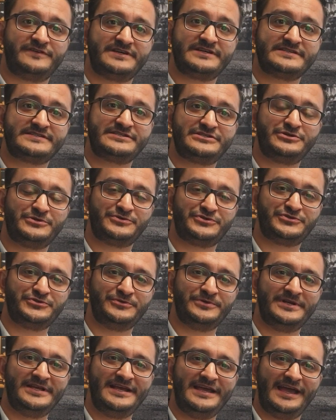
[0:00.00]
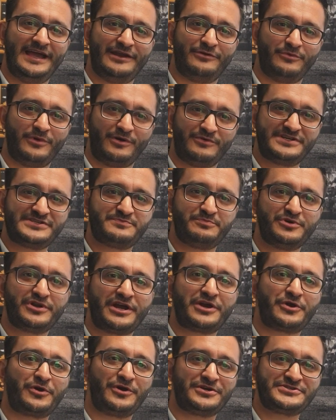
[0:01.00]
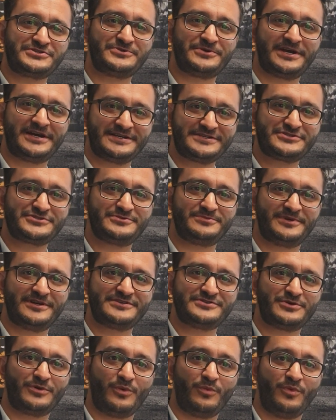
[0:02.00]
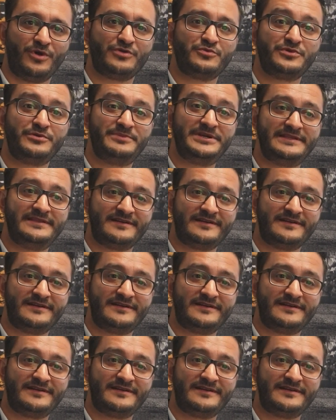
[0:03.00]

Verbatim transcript: uh, CO2. And we always put across to customers or oh, what would be